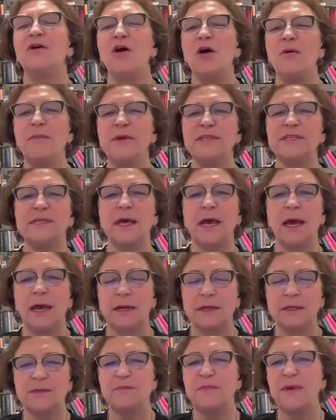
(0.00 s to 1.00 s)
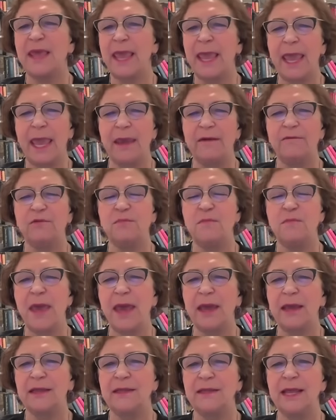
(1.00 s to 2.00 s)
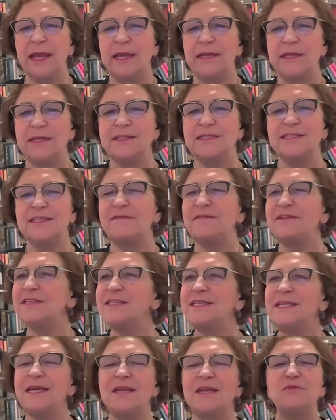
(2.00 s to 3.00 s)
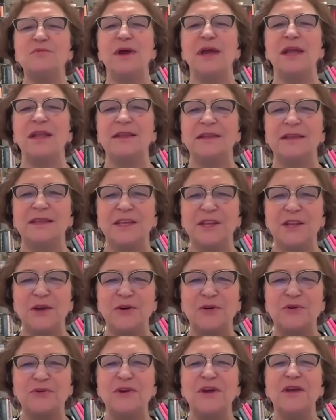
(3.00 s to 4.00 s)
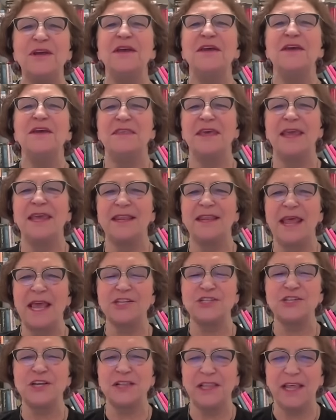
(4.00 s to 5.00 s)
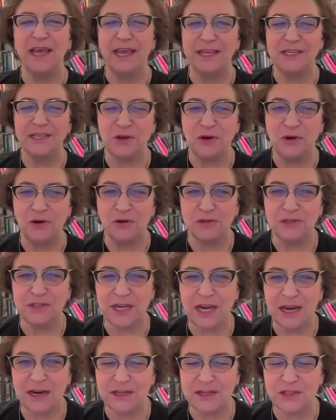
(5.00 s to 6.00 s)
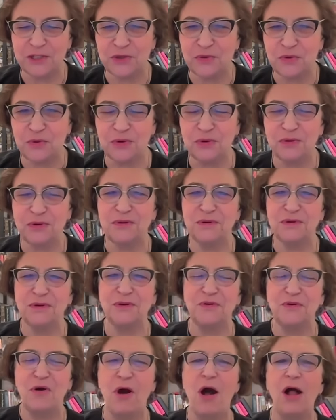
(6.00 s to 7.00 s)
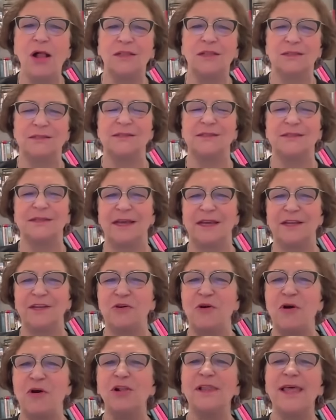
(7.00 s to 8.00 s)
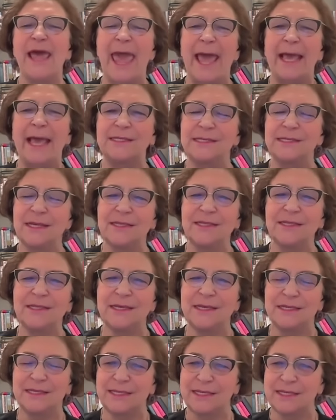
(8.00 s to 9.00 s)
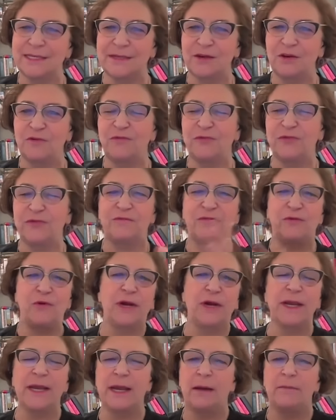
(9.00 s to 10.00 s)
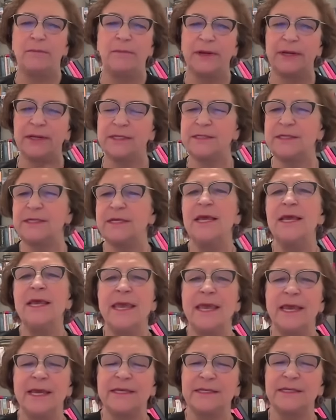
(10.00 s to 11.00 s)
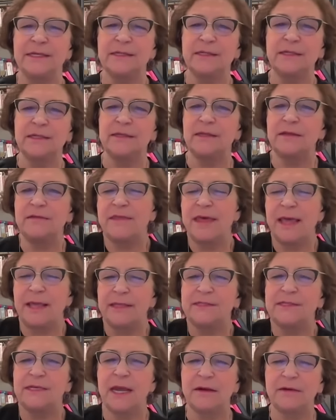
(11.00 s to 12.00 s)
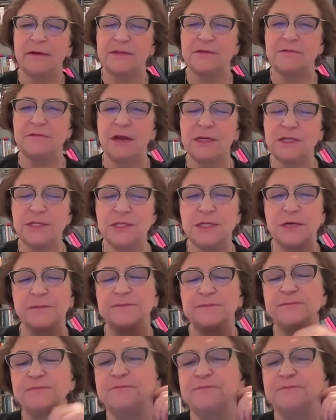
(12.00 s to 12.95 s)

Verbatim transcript: commissars behaved back in 1917 when you know they nationalized all Tsarist uh, gold and all assets exist of the foreign companies existed in then Tsarist Russia.